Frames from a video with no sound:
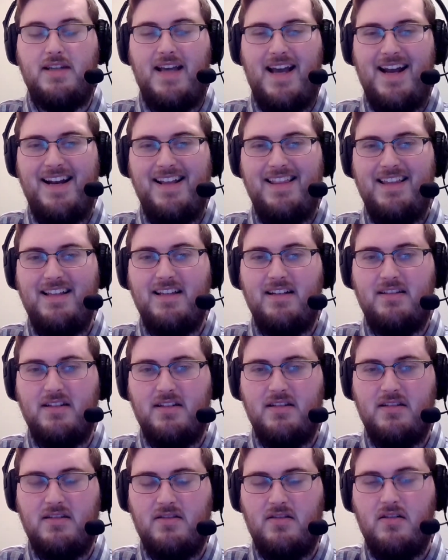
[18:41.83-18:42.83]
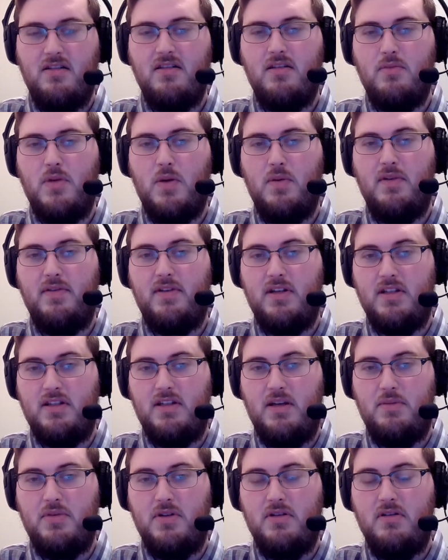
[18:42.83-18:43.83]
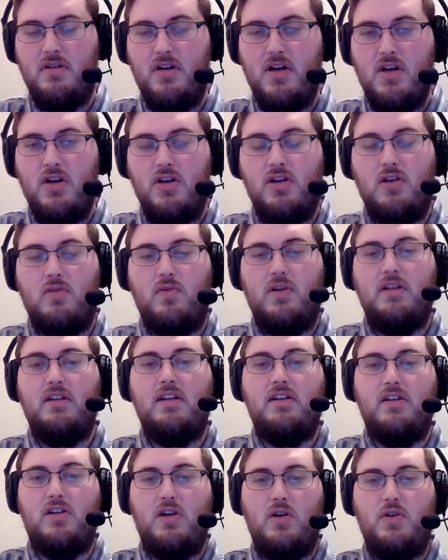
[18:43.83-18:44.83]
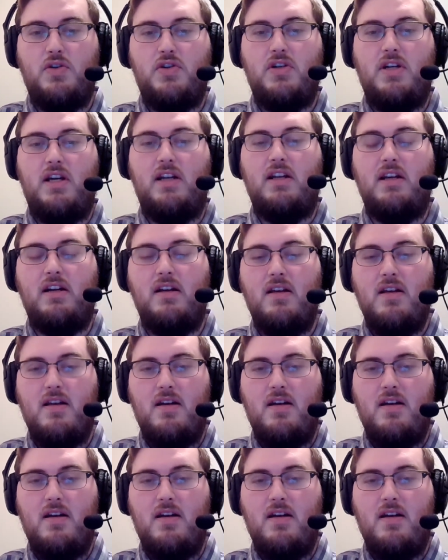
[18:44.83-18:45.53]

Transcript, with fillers: anything that doesn't start at the moment of conception, you're really negotiating,